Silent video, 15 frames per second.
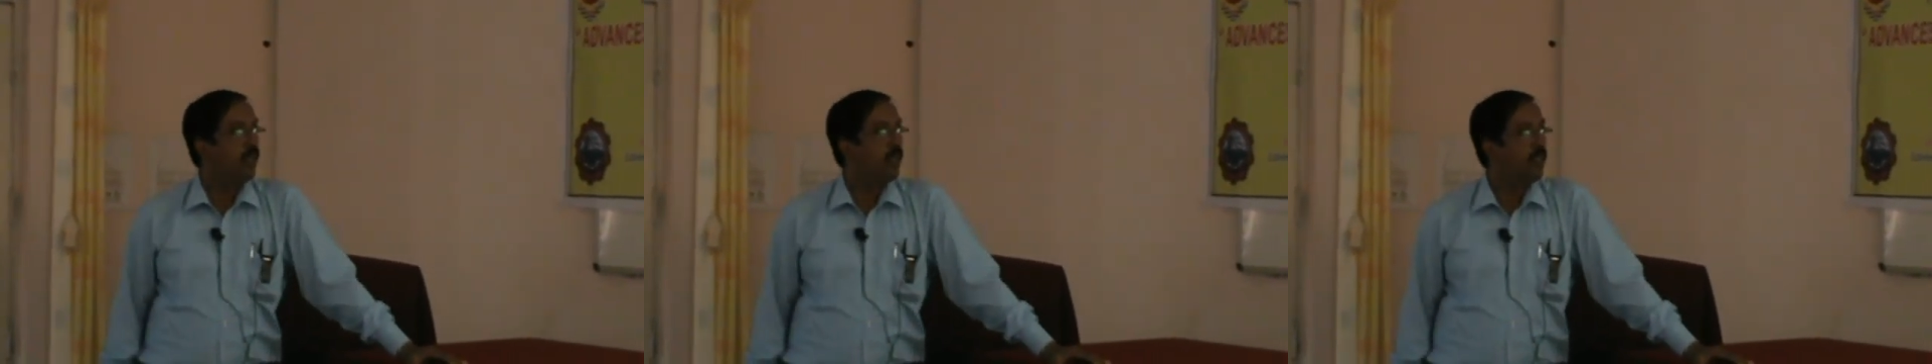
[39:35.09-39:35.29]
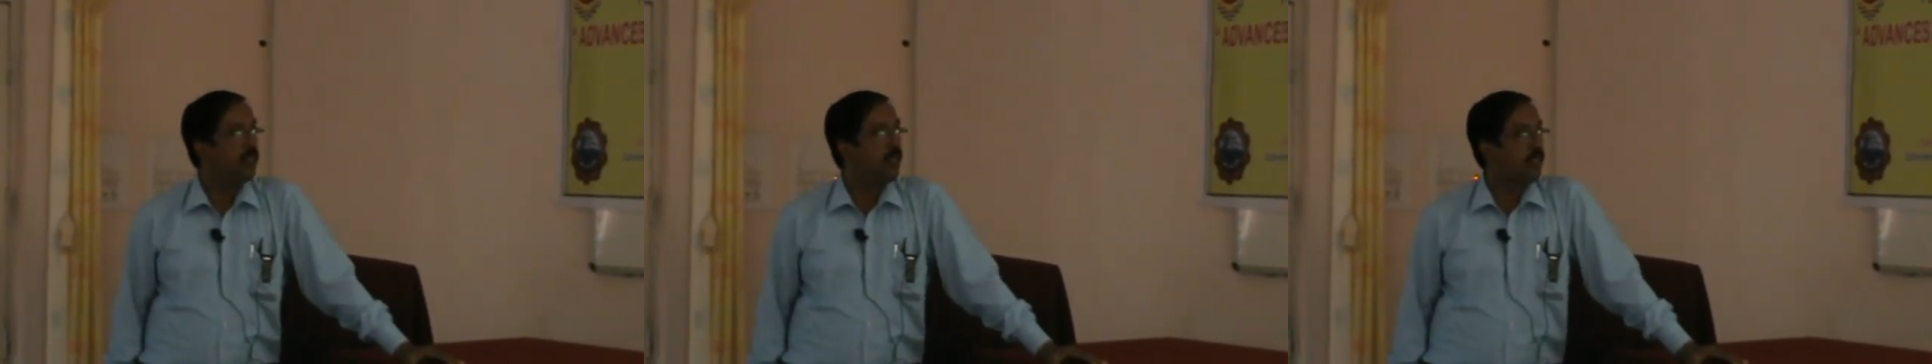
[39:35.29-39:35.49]

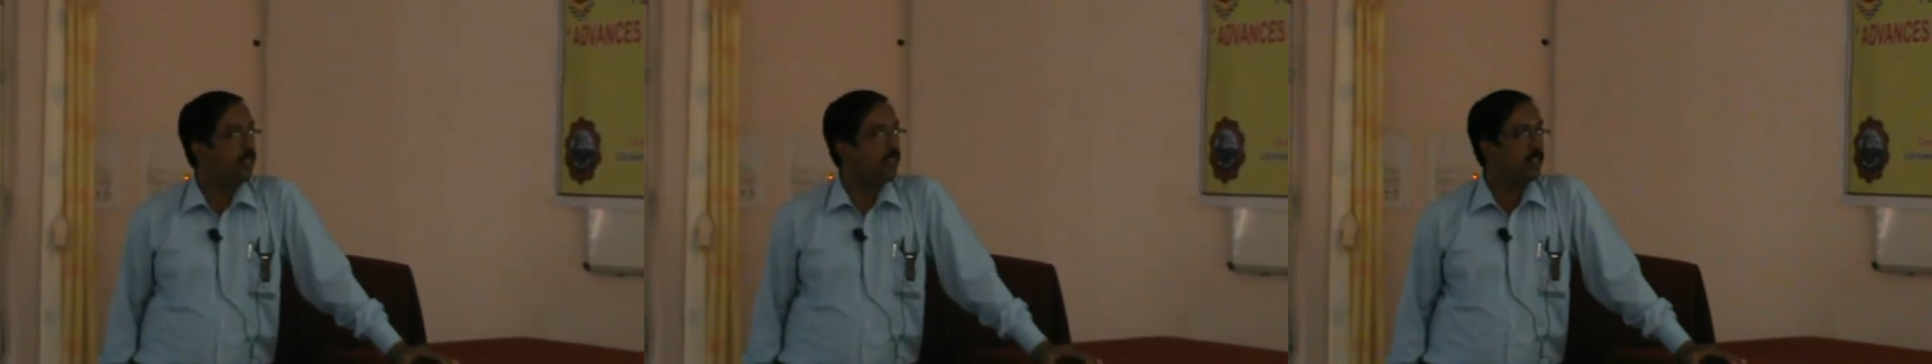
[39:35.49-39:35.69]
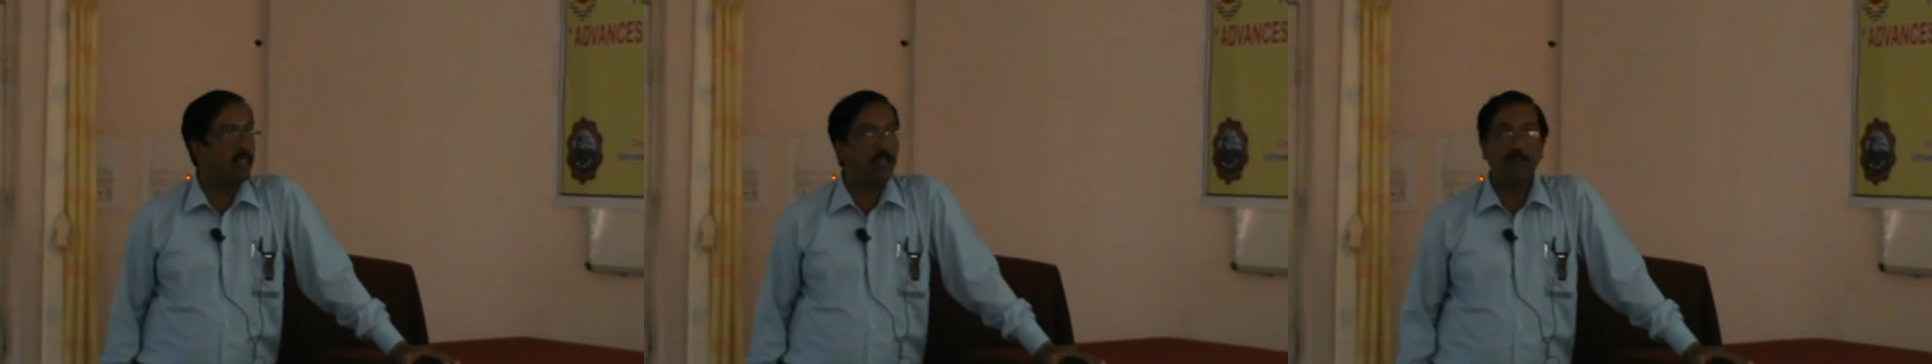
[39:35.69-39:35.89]
and that
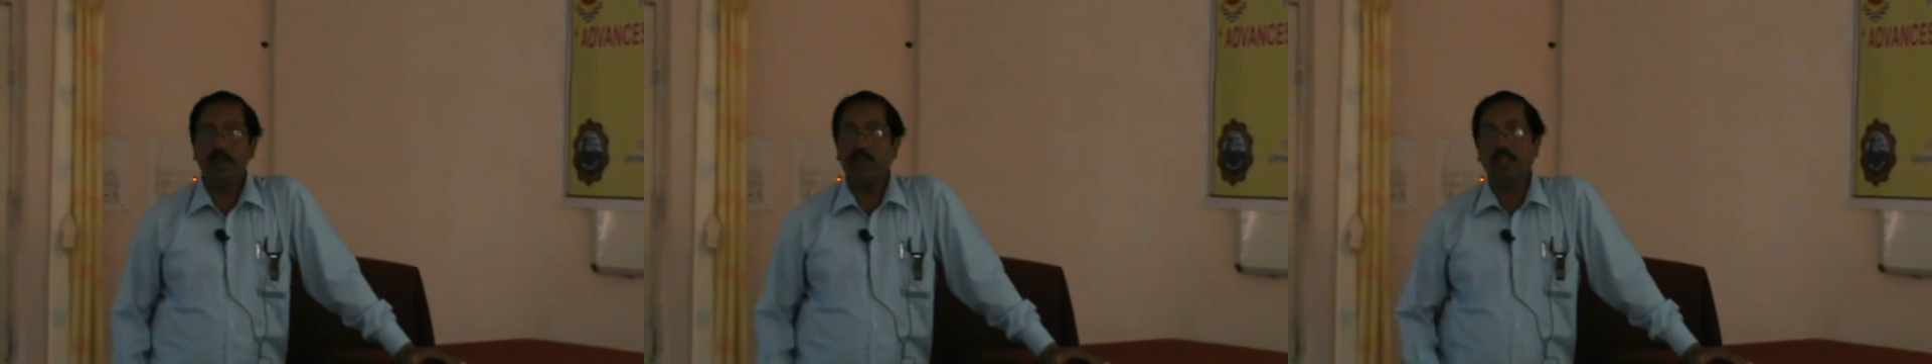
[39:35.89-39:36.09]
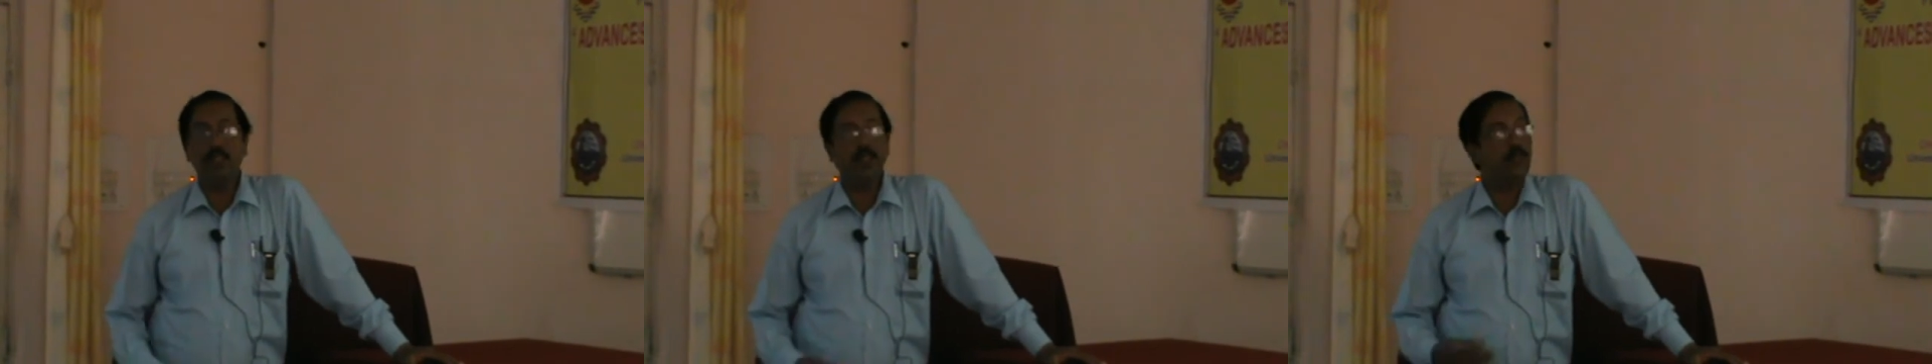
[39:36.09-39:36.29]
is
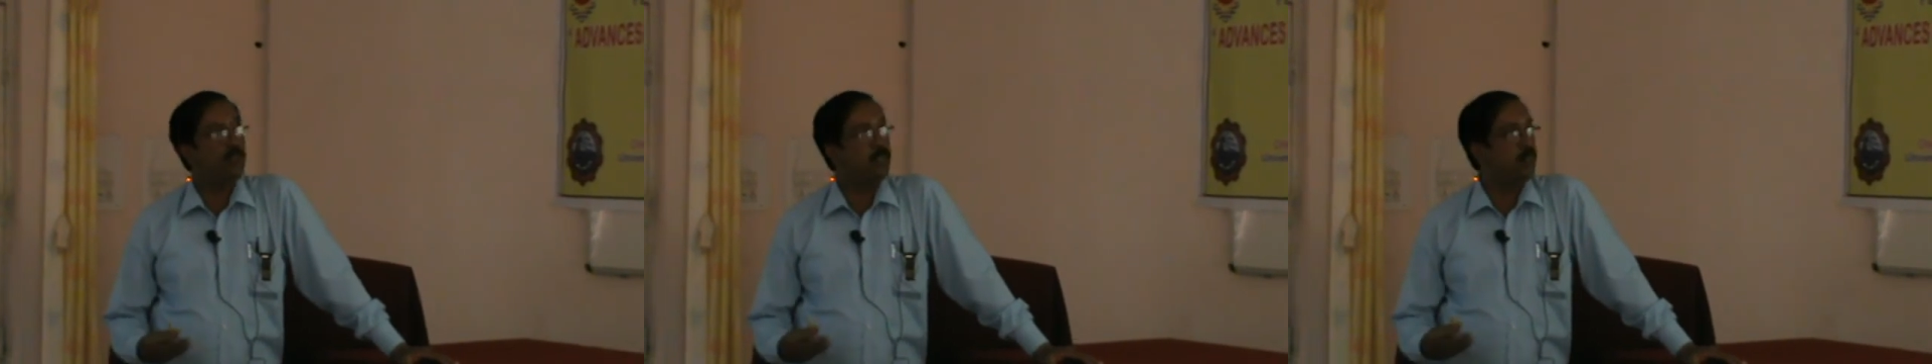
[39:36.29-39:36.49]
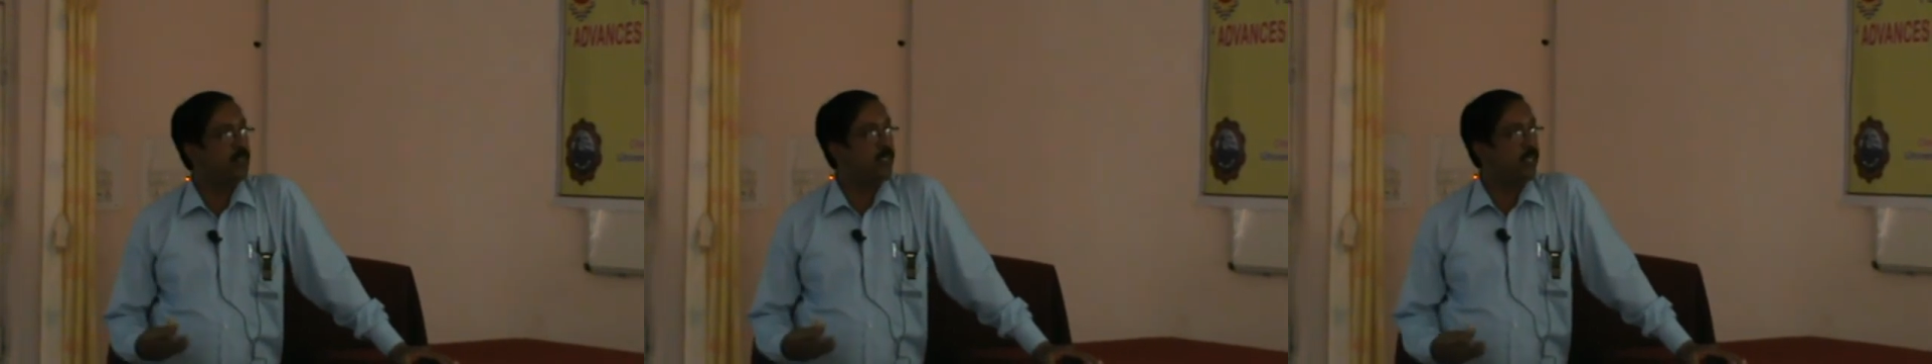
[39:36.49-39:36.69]
converted
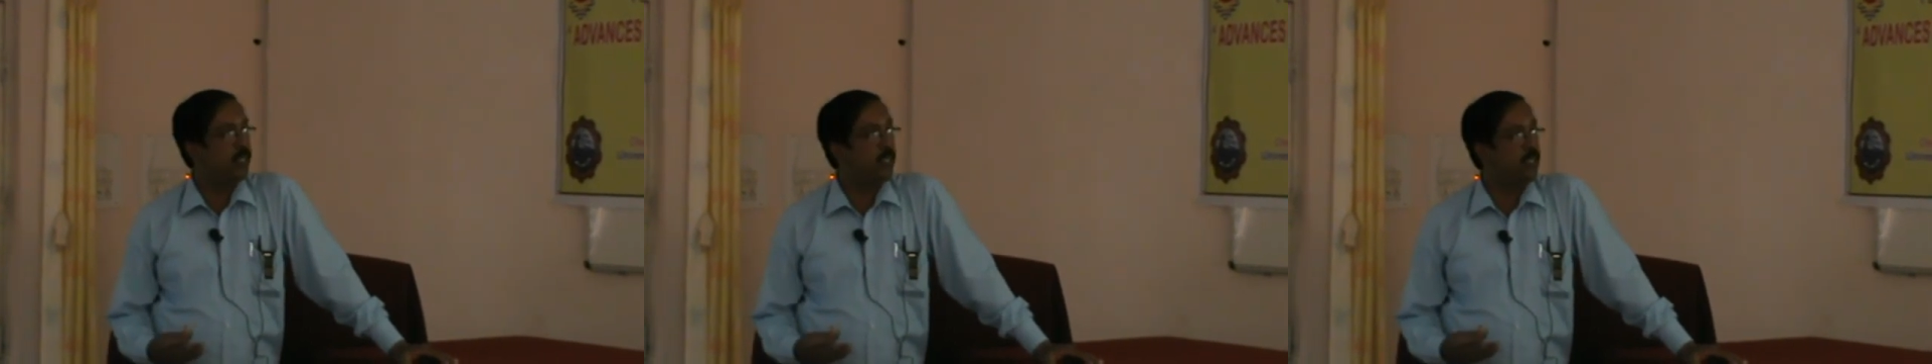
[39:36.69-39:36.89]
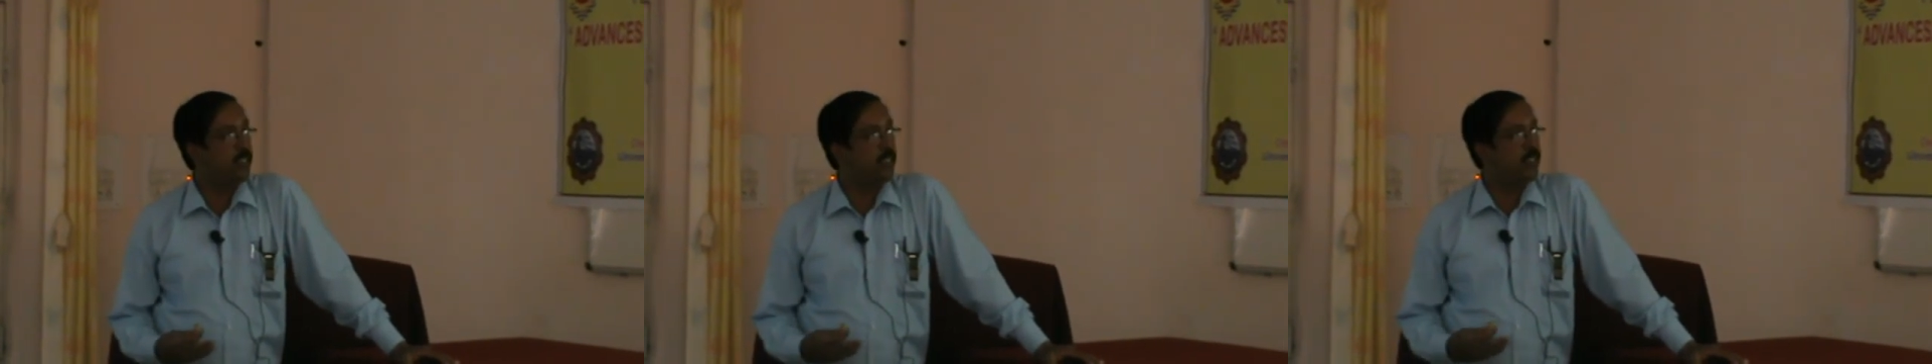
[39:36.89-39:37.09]
into the
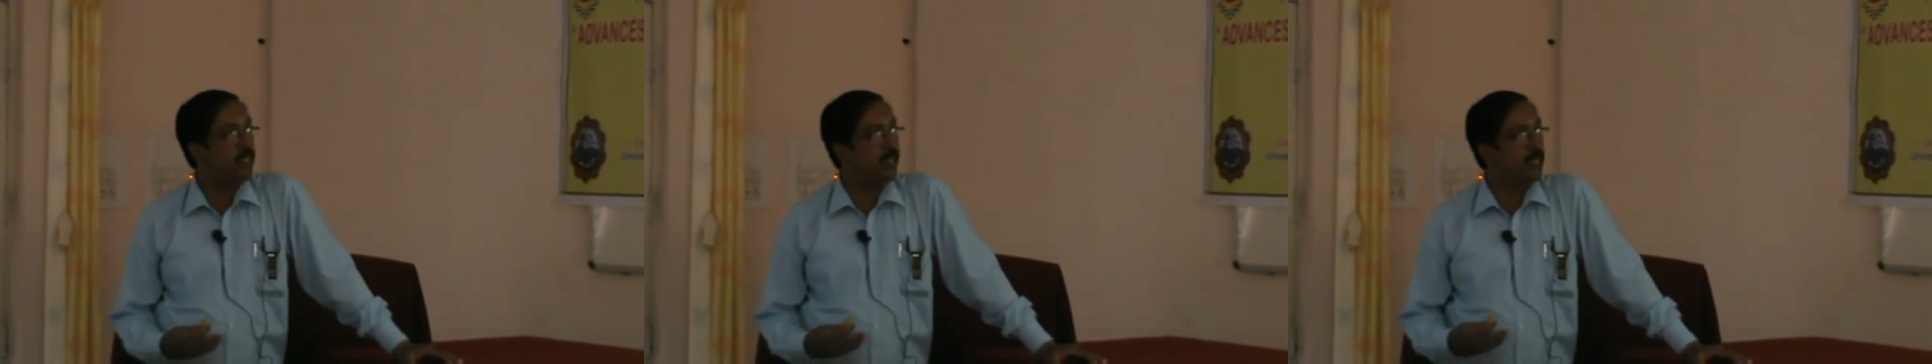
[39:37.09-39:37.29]
DC,